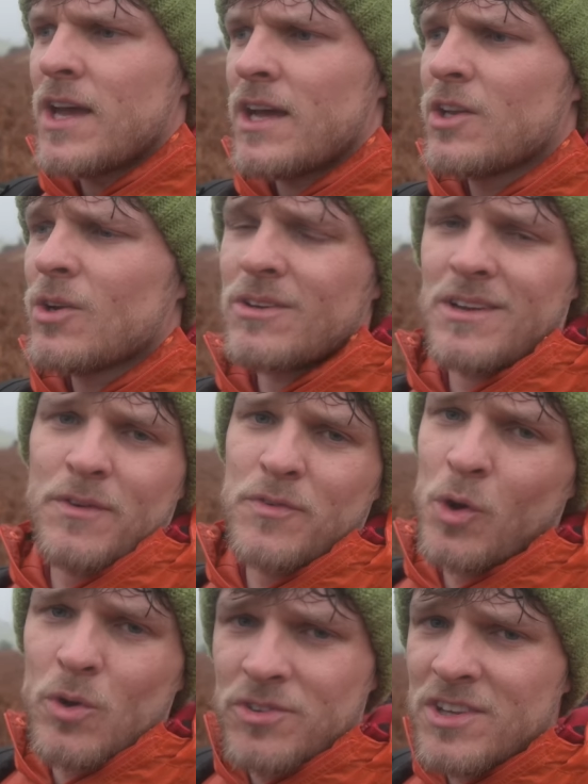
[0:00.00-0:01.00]
And look, of
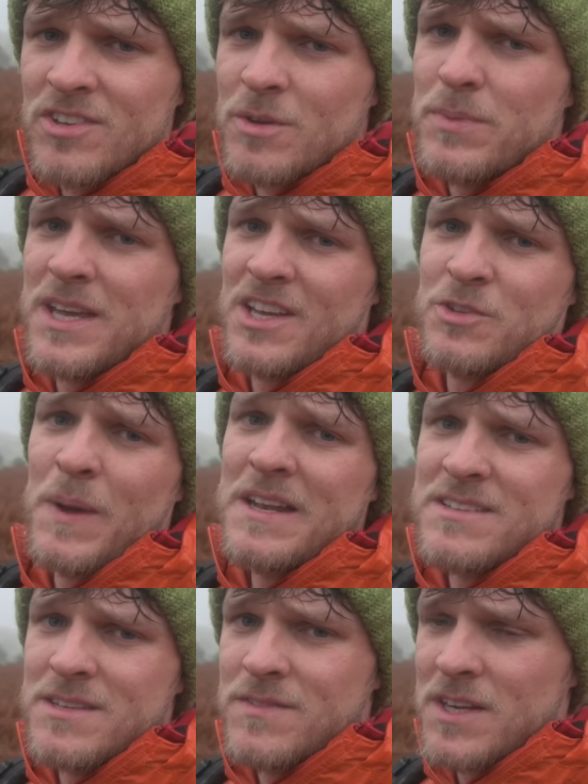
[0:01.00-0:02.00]
course, this can be
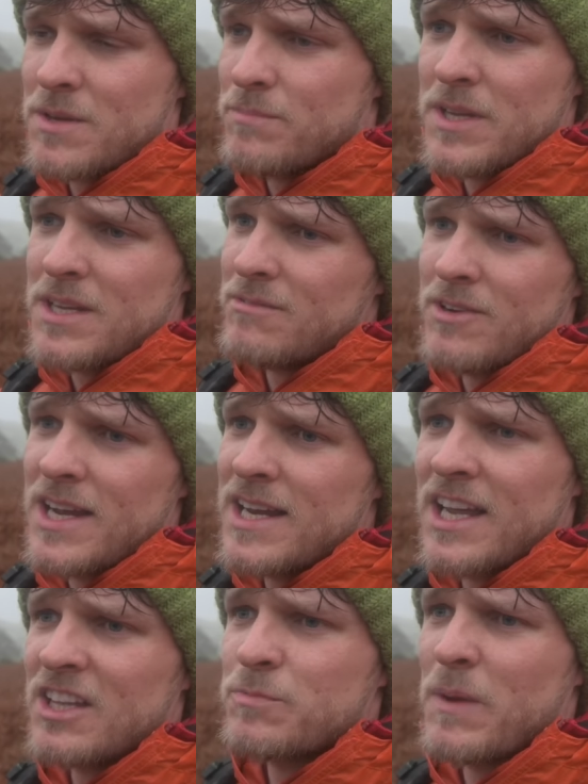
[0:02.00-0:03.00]
expensive. It can be
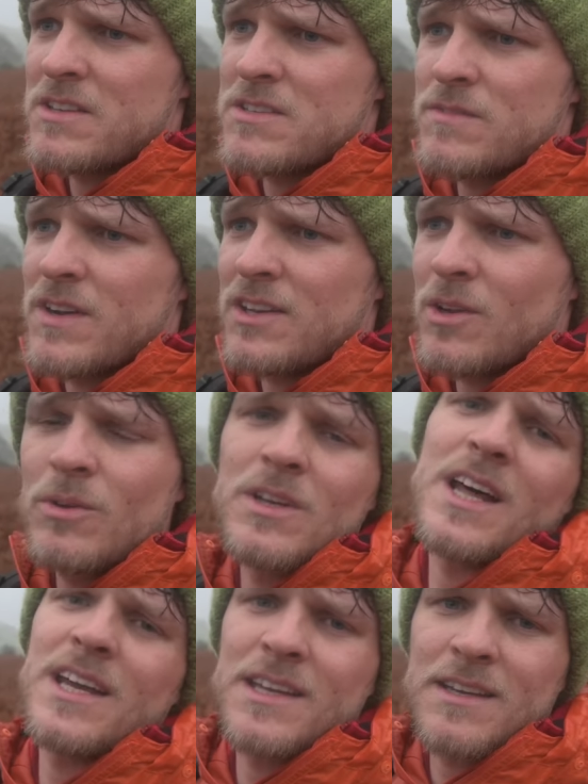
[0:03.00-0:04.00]
really expensive, and I don't
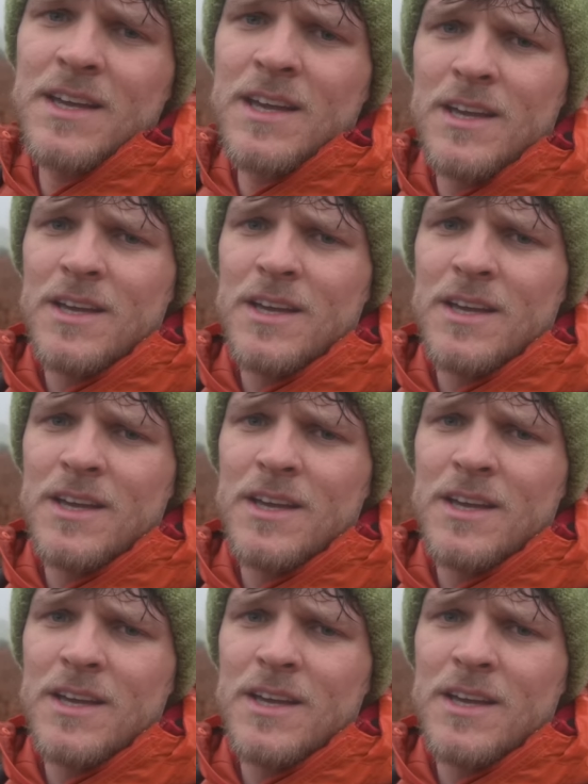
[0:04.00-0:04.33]
like